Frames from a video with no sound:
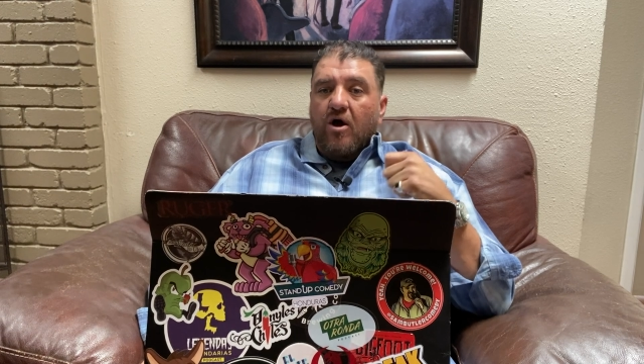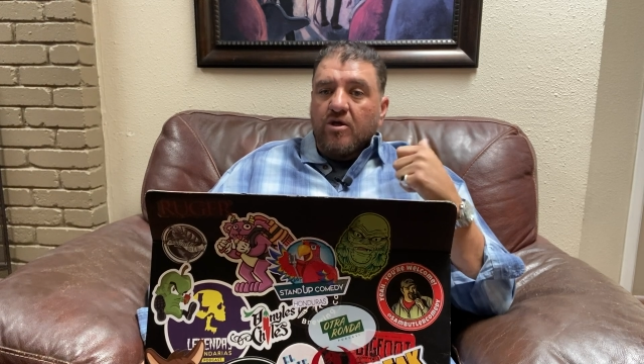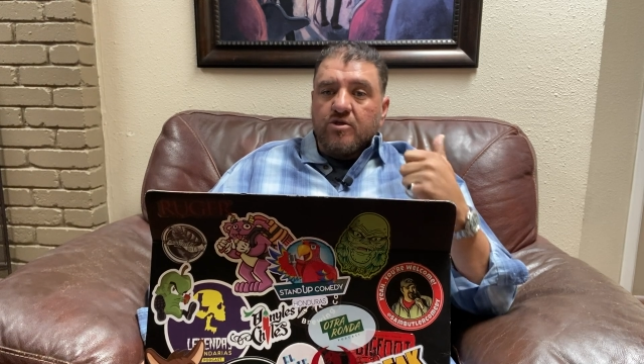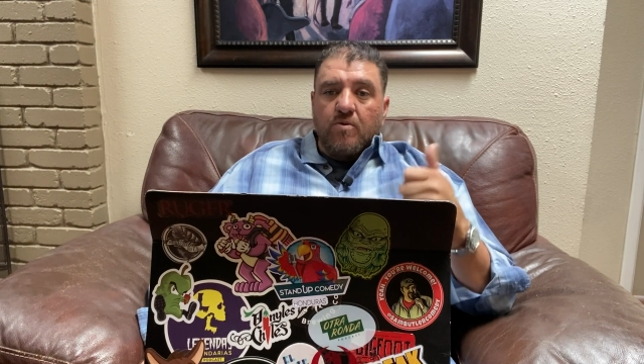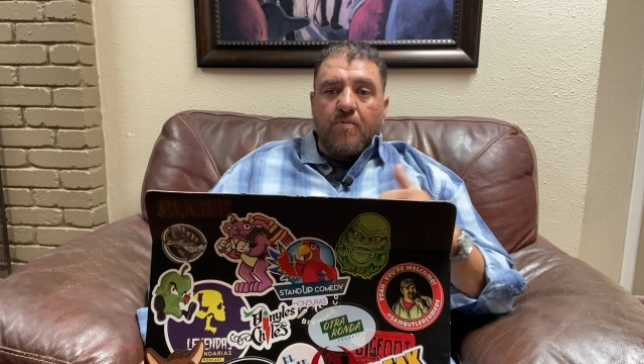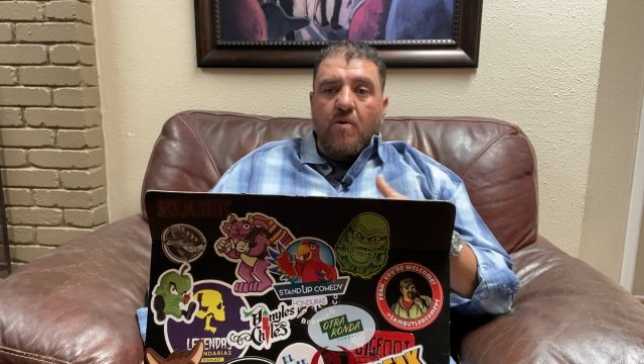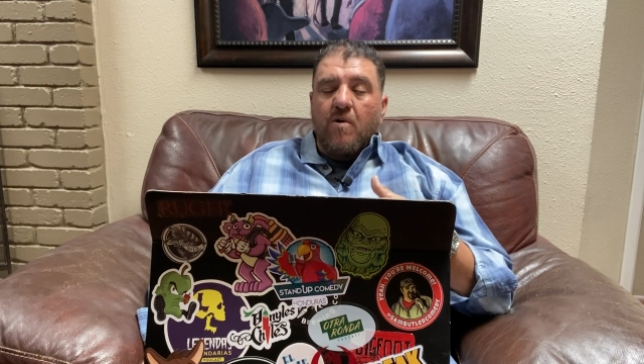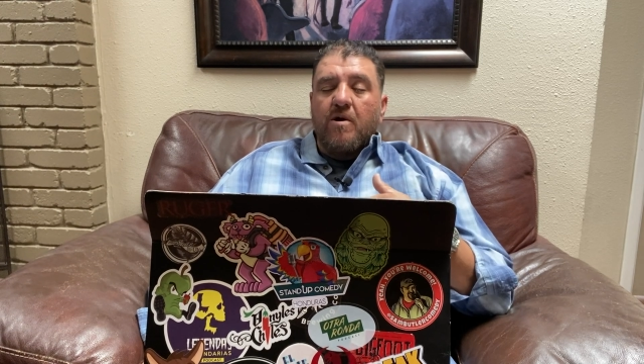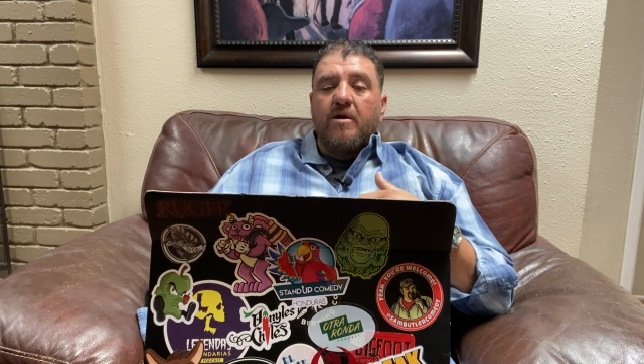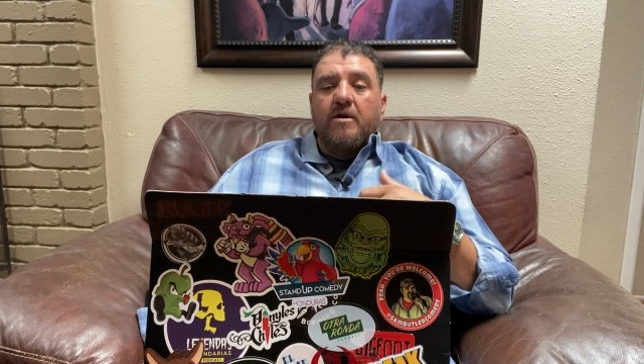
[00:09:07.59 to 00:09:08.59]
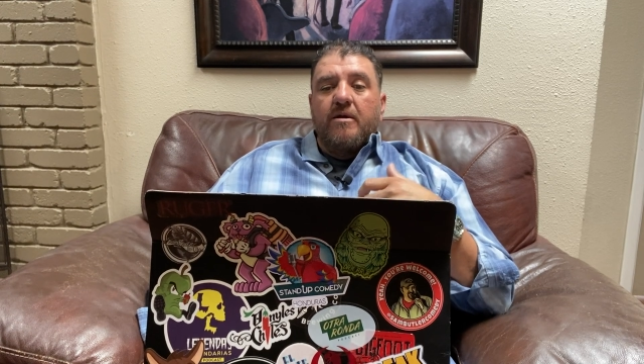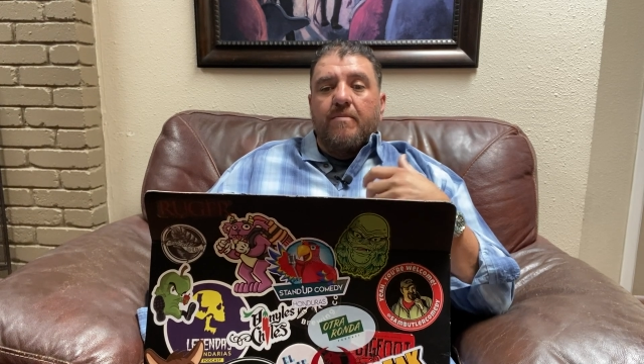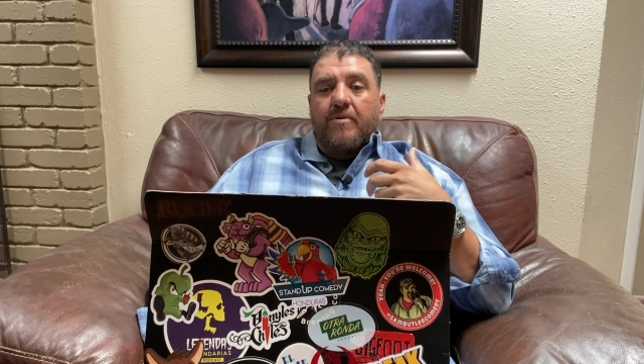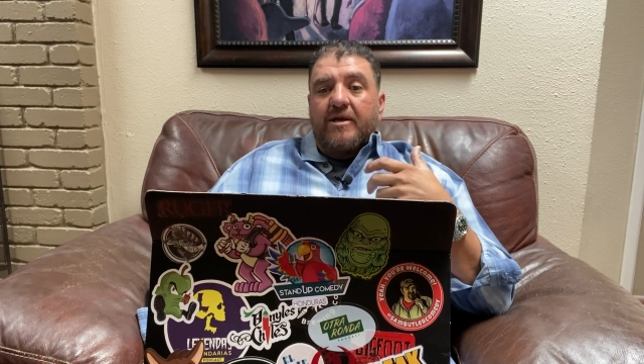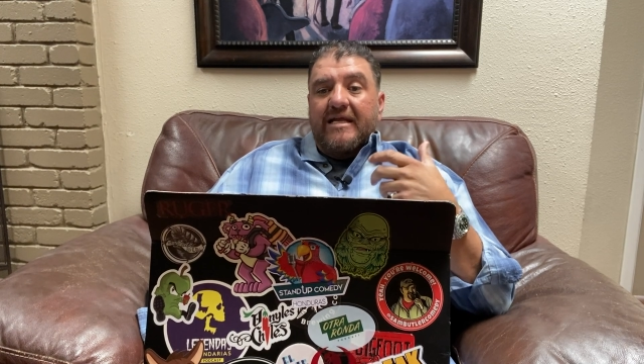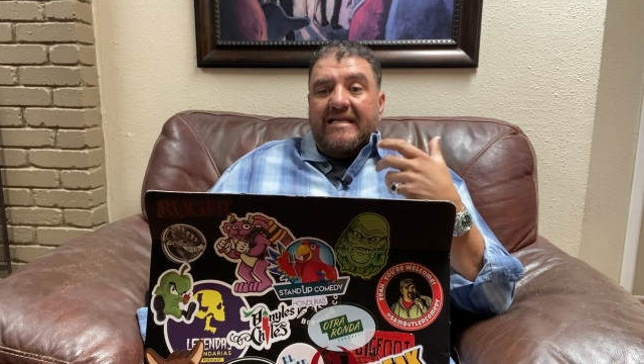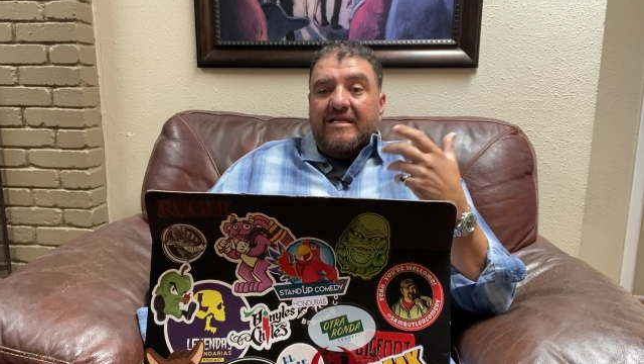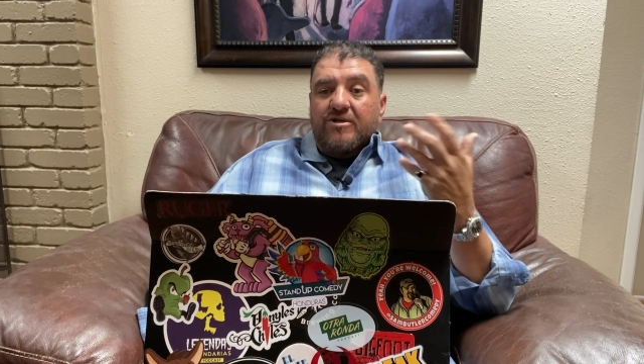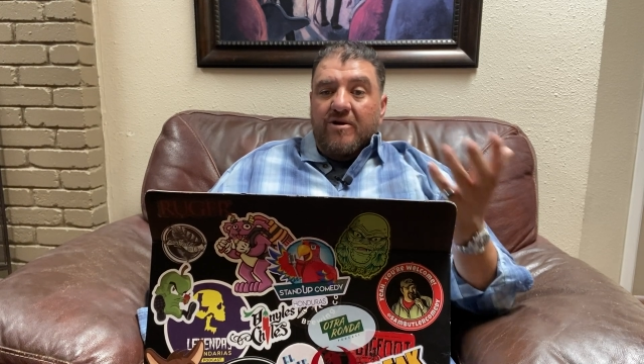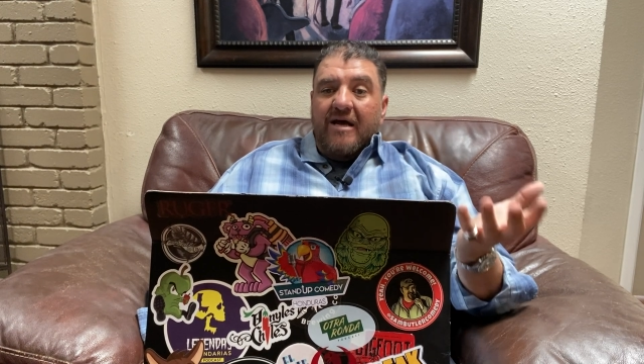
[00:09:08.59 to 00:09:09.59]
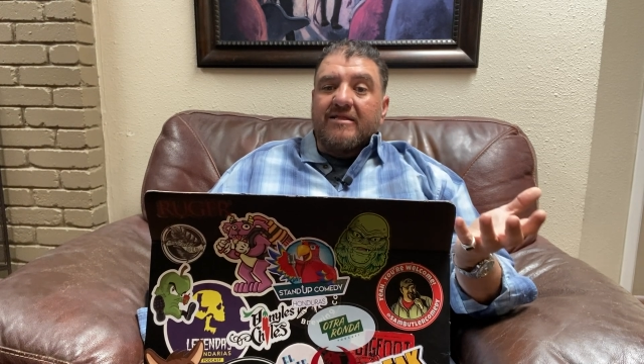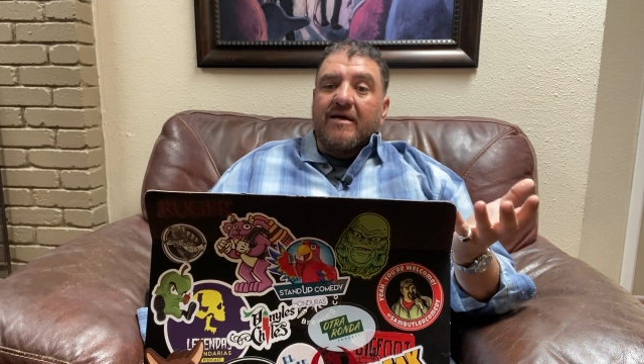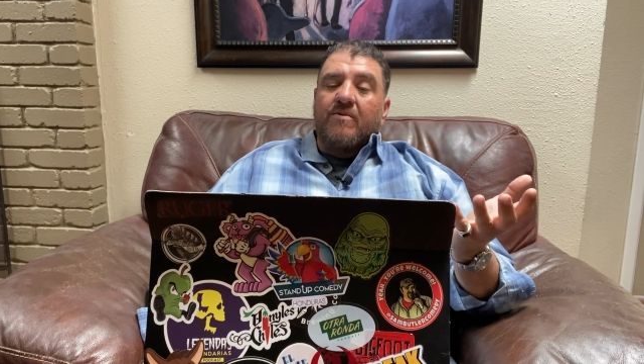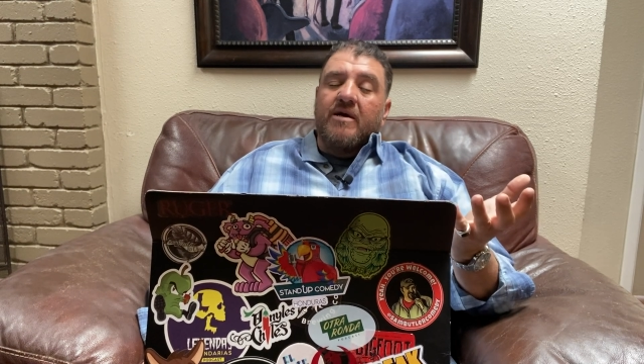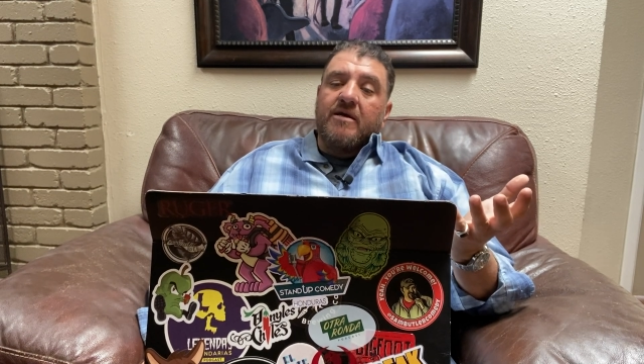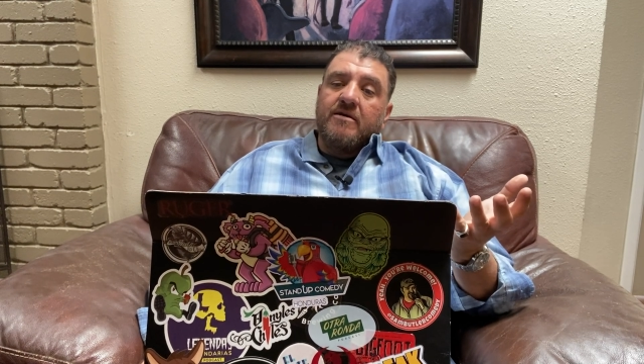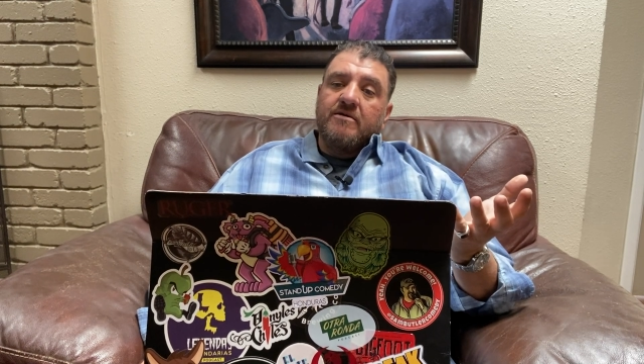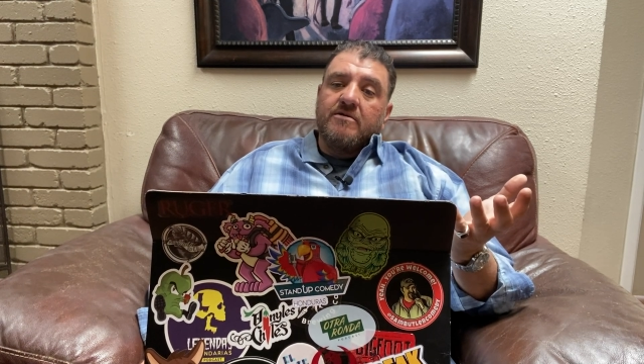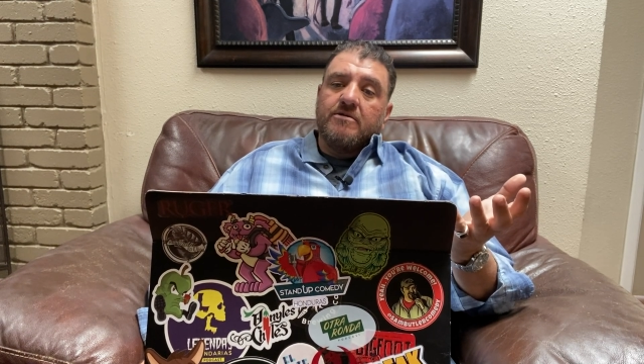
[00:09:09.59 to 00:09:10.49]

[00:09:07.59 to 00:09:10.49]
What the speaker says: also poor, but it didn't turn out that way.